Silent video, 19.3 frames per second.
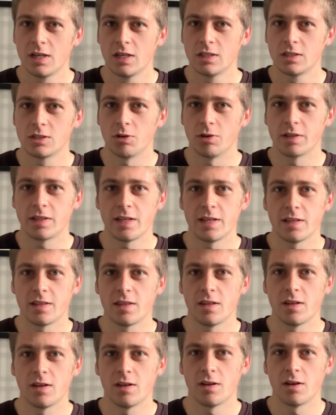So I did
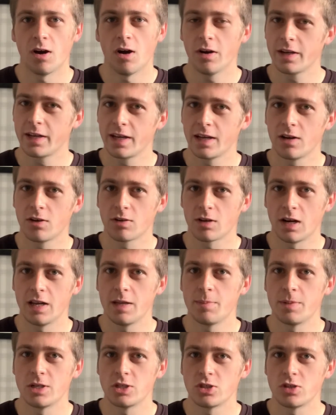the IKR
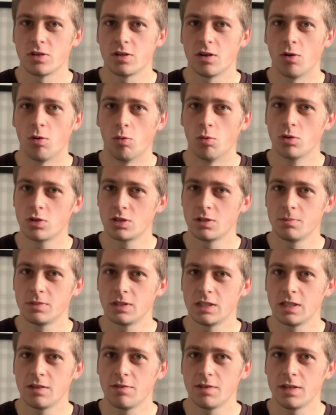Clay Pigeon Autumn
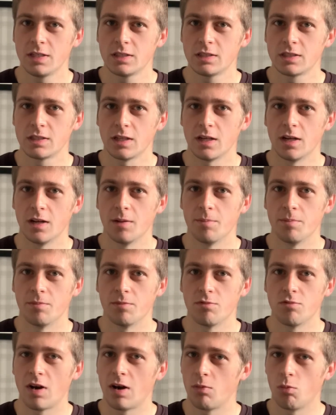Series
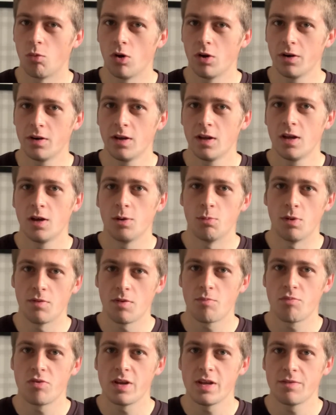round one with a
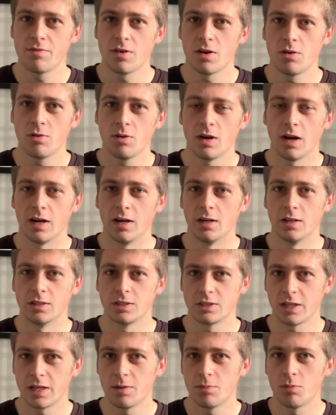pre-Evo,
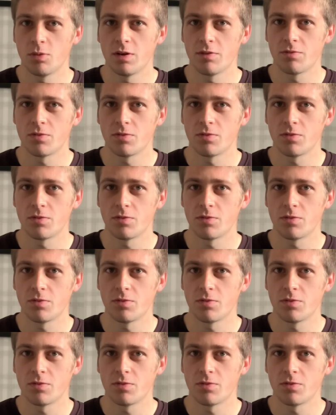same with